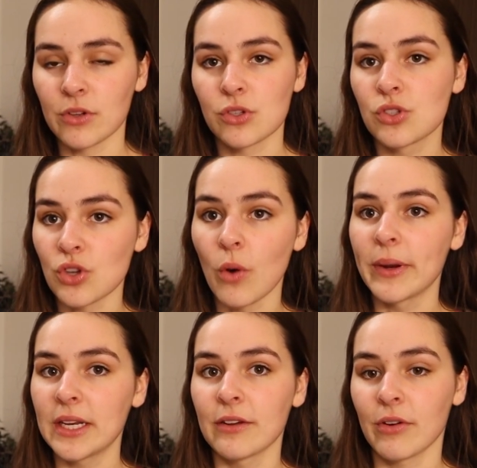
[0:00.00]
there's so
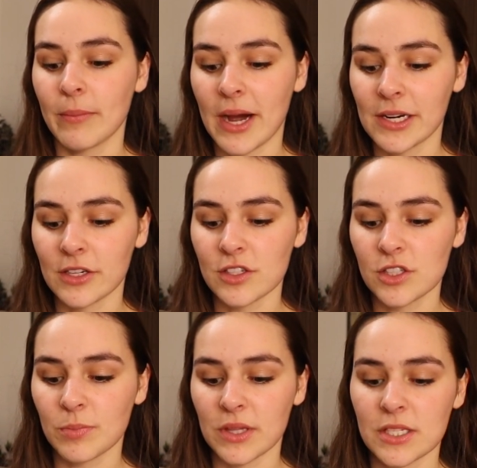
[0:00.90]
many different
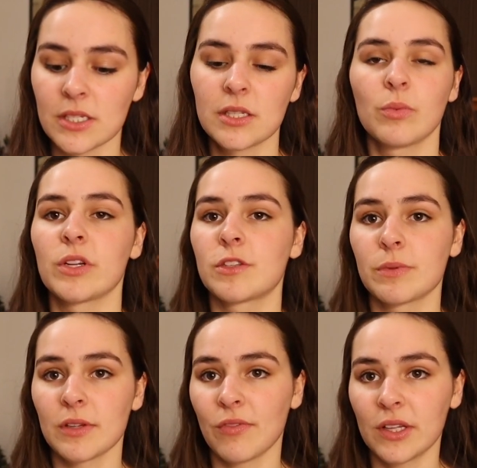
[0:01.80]
patterns, but this is the one
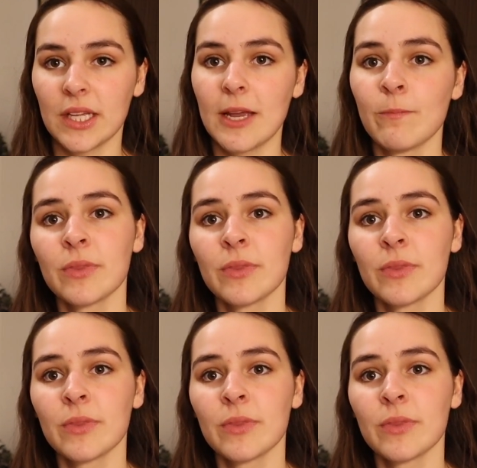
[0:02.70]
specifically